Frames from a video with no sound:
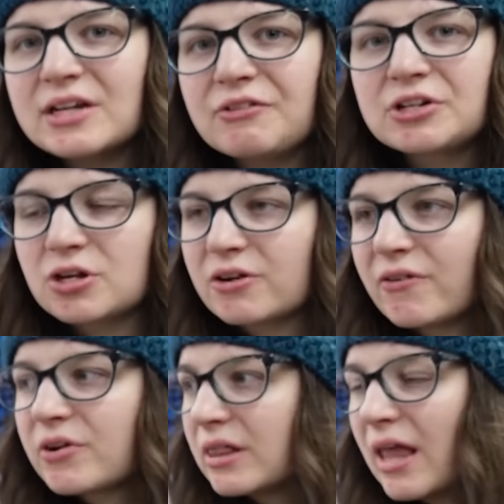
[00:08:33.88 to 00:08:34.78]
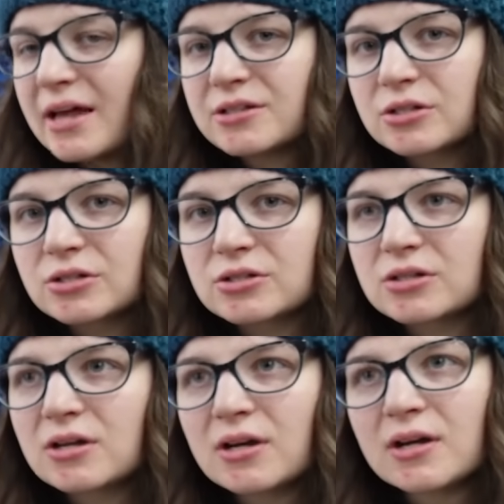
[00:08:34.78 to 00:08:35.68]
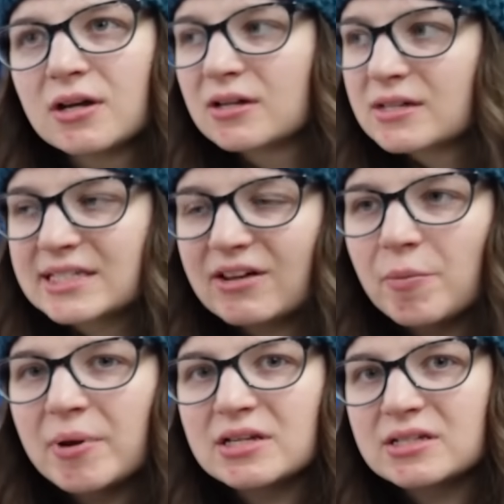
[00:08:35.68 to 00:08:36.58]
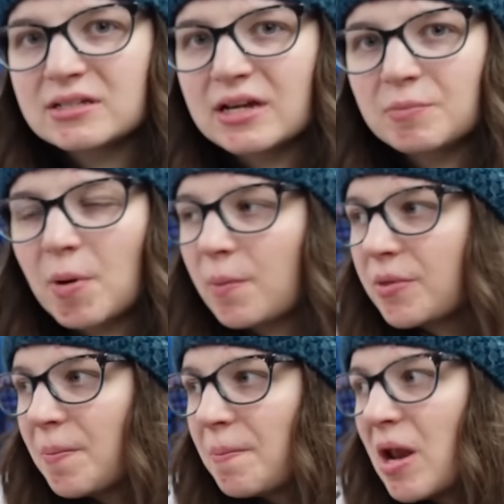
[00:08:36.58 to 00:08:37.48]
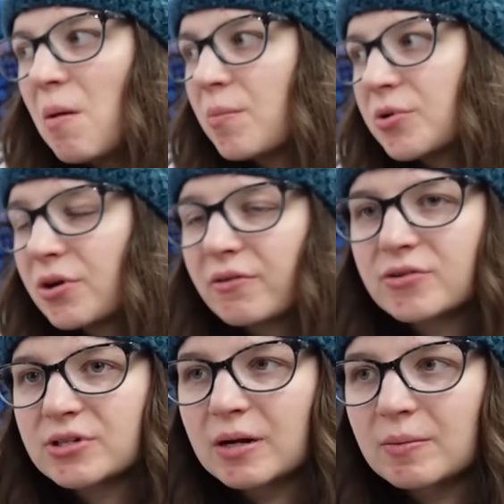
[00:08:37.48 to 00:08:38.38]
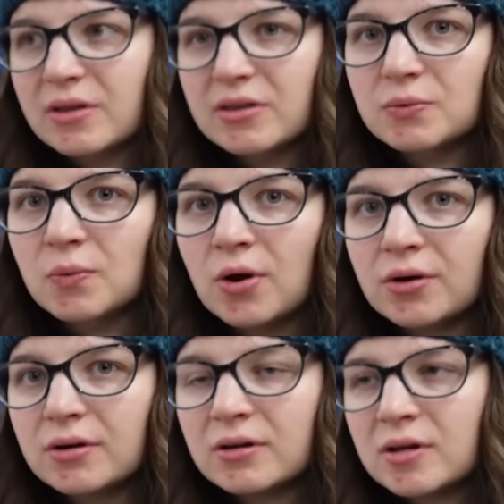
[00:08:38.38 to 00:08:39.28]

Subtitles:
definitely turn around in less because 7 minutes is like probably the minimum turnaround time that they'd want.